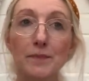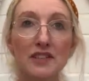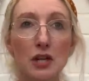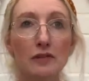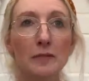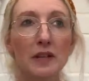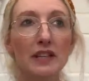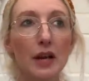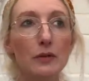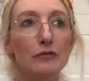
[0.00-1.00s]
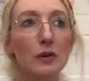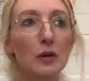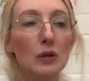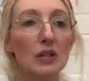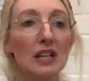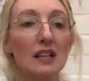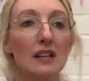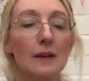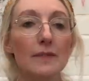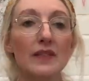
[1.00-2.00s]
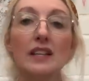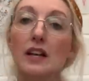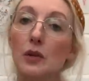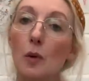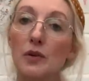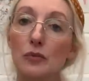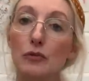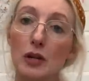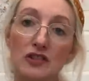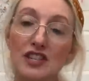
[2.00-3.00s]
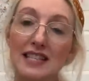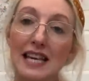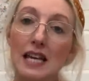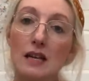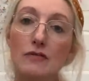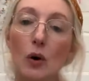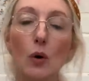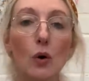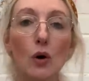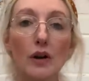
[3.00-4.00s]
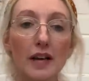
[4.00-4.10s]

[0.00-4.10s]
So if I'm going to go for, you know, the one with the ruched sleeve, or